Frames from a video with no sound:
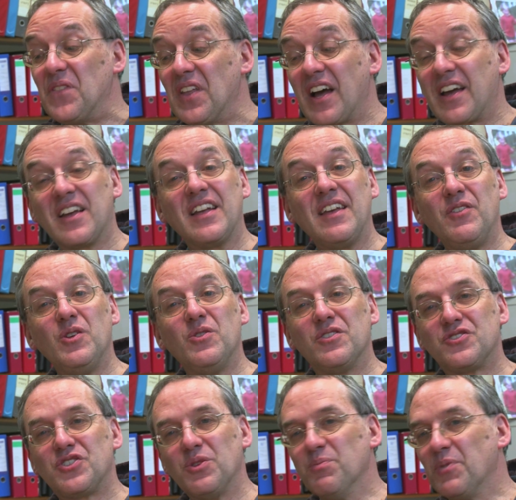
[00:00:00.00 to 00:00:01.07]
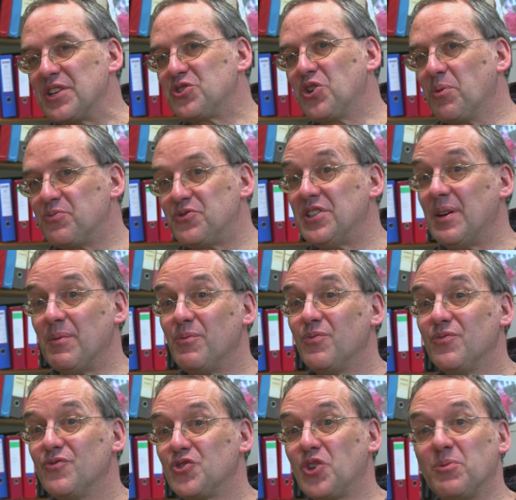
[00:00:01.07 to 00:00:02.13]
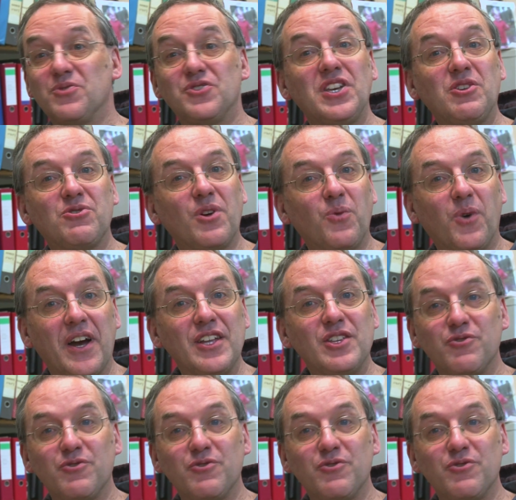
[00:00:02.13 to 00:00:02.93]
I can give you the, so my top tip, top secret way